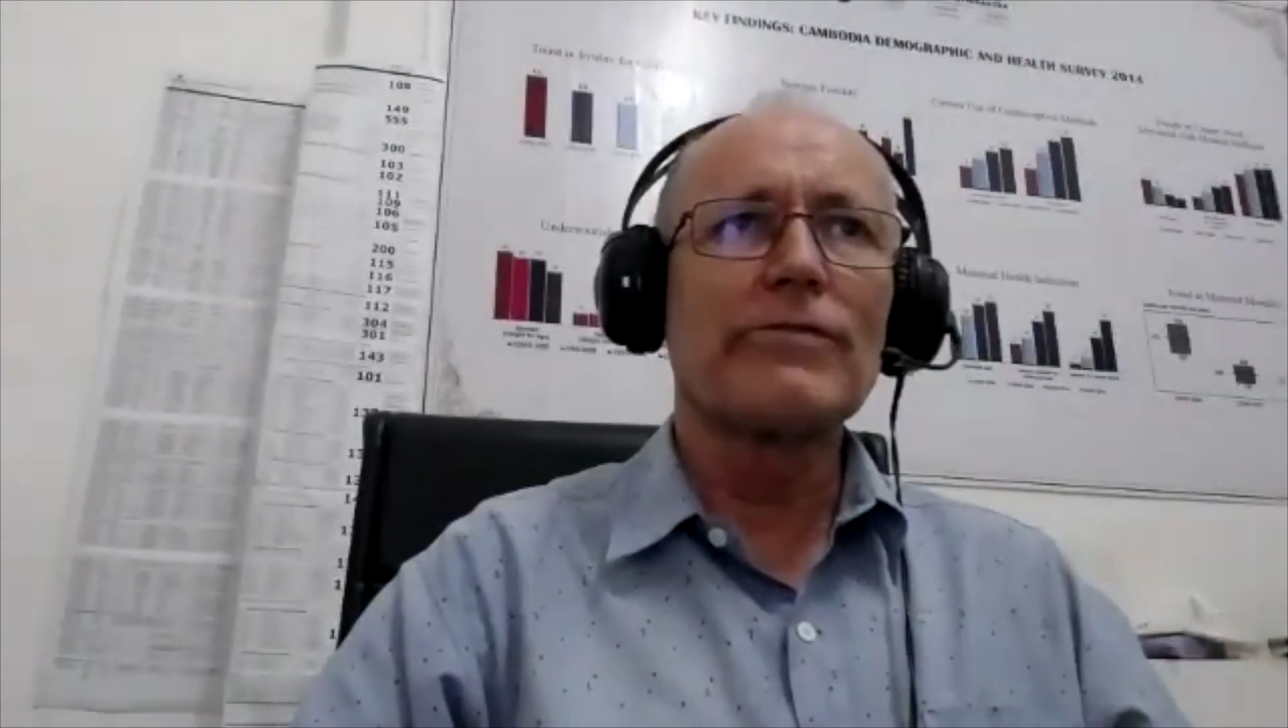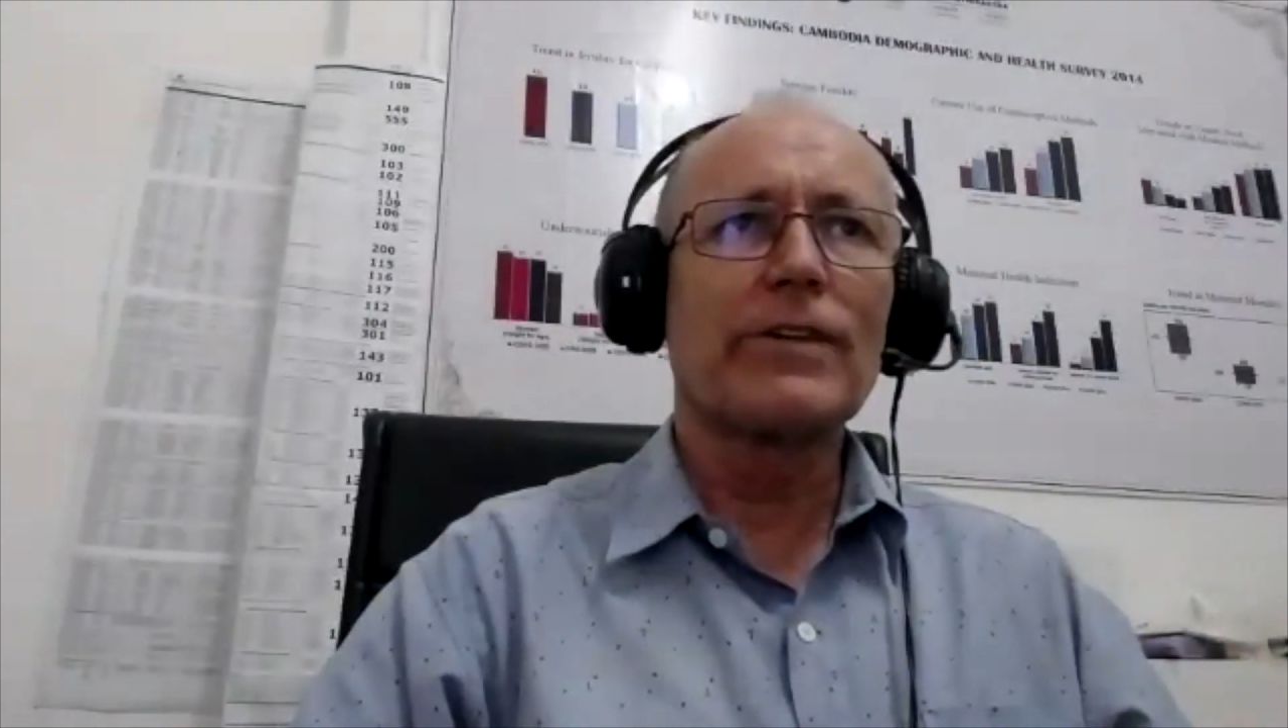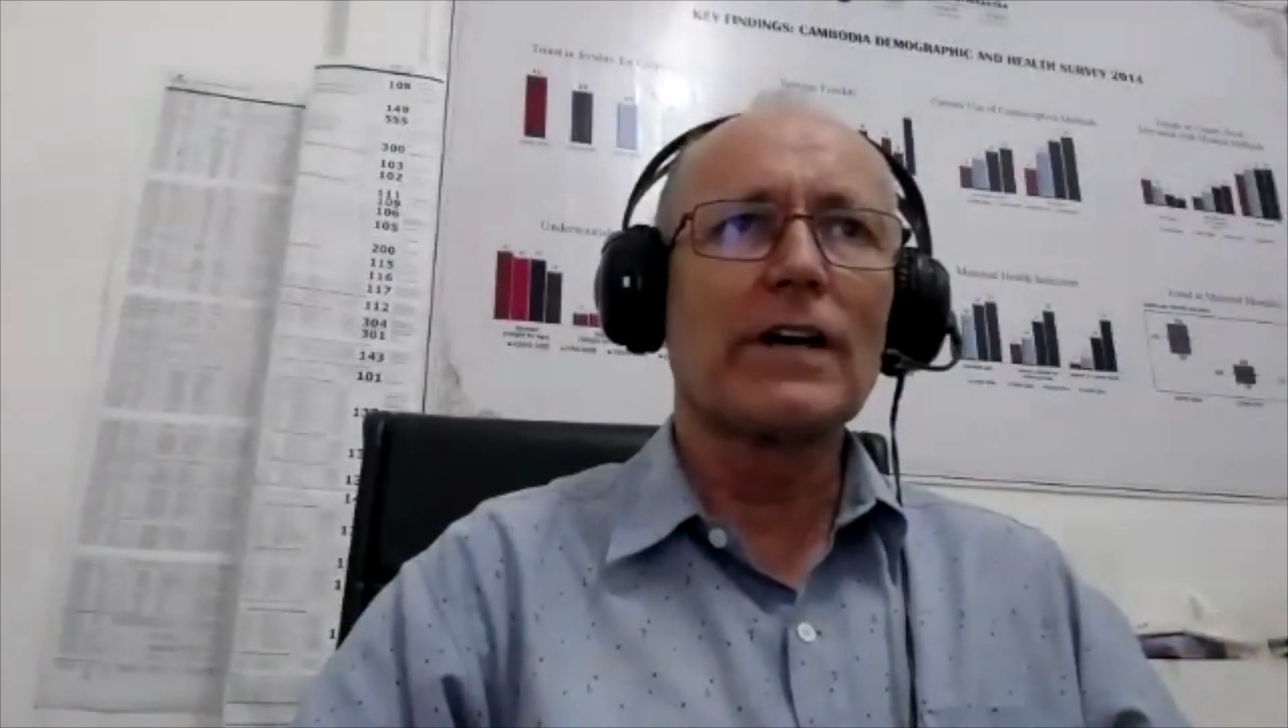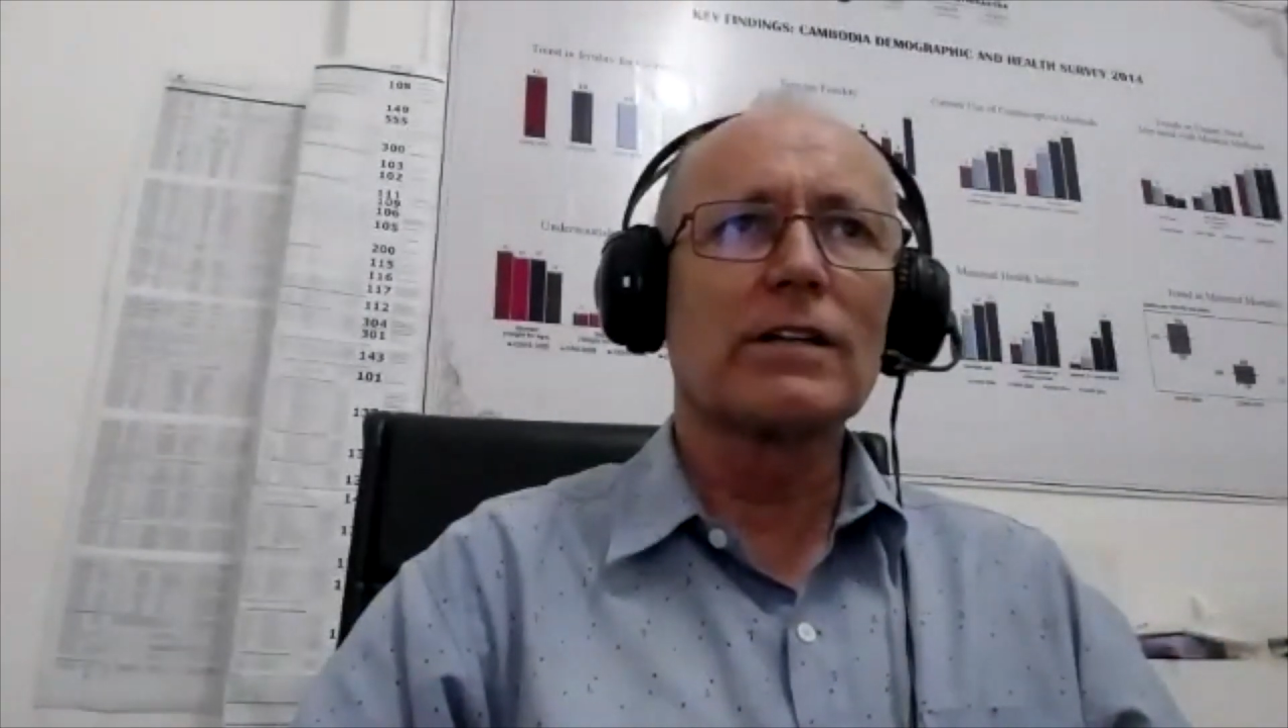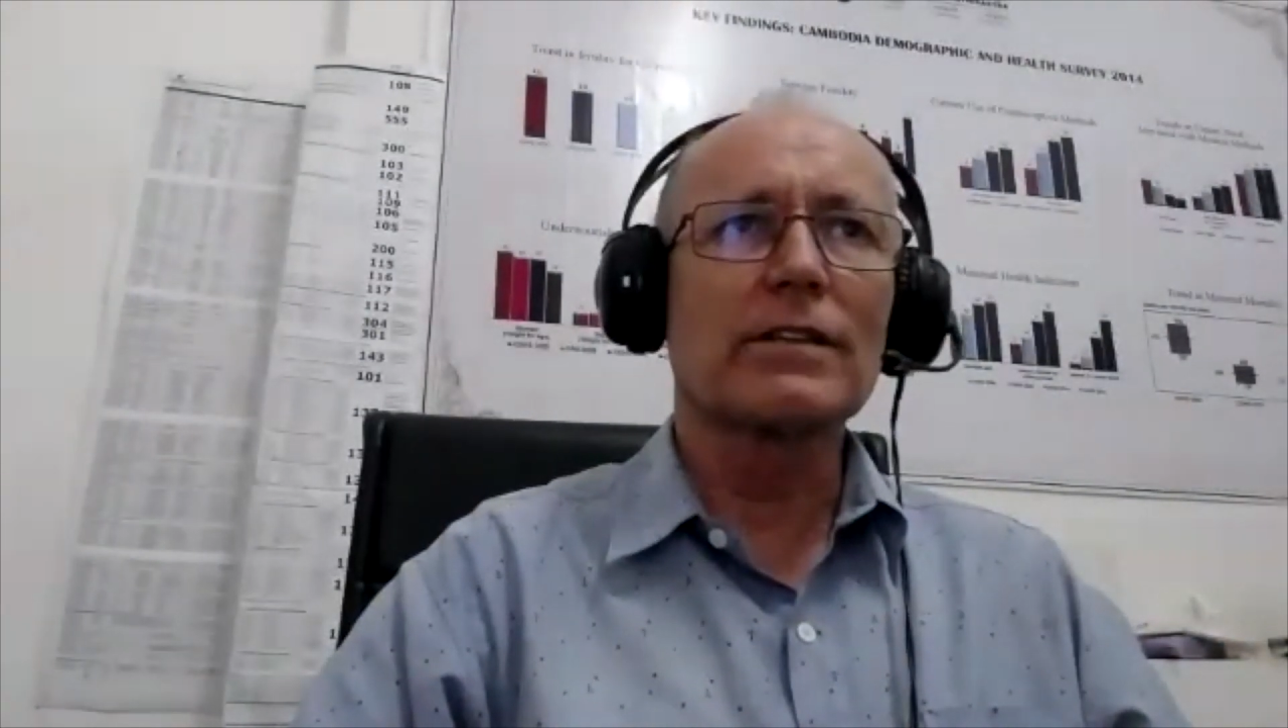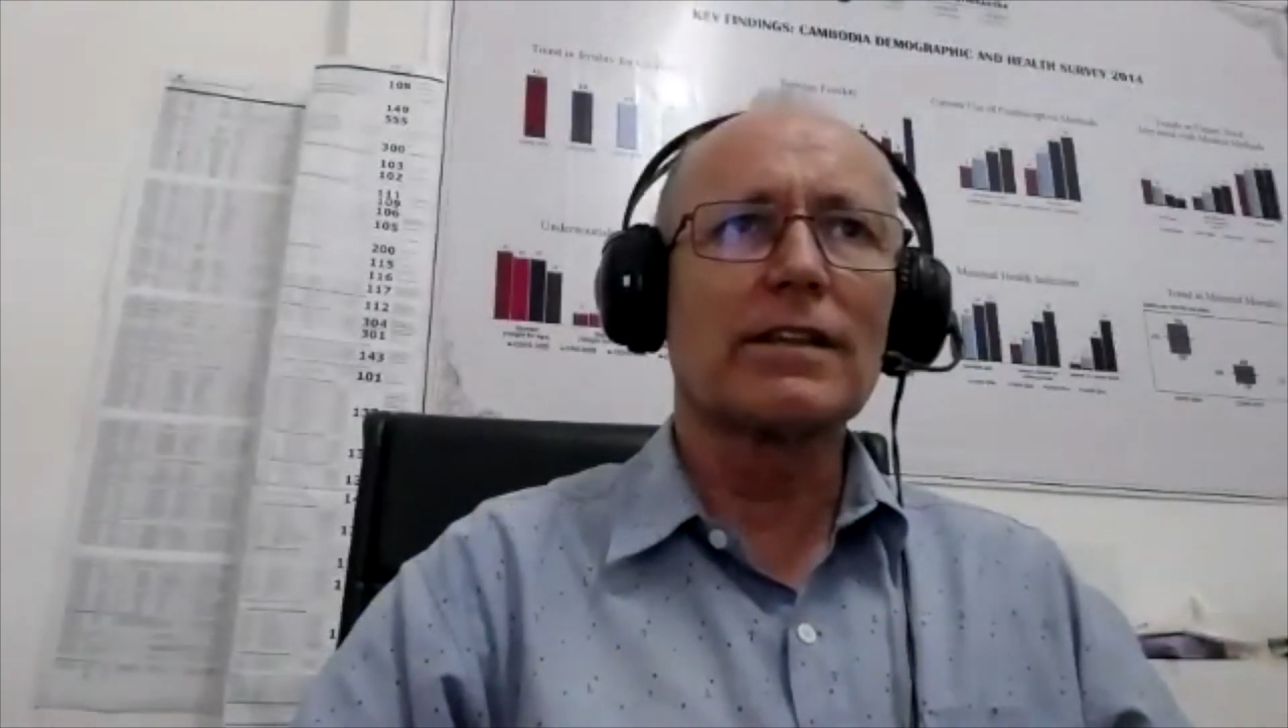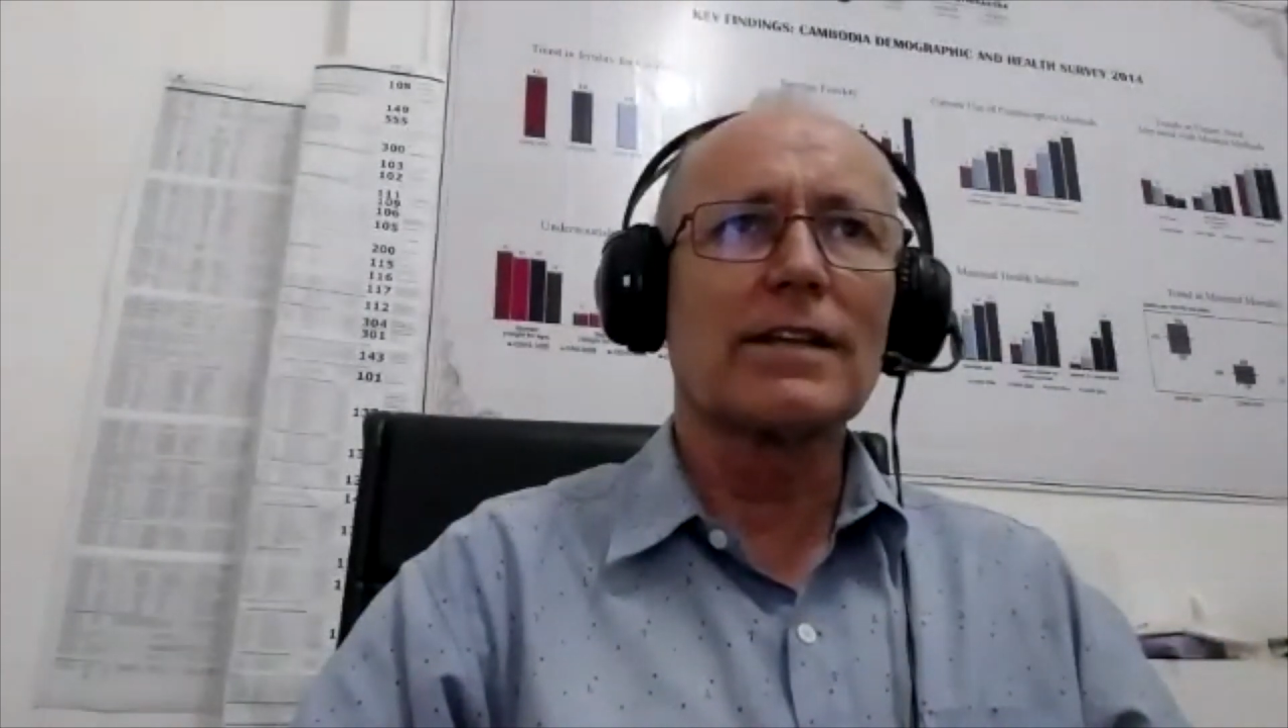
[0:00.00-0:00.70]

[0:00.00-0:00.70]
felt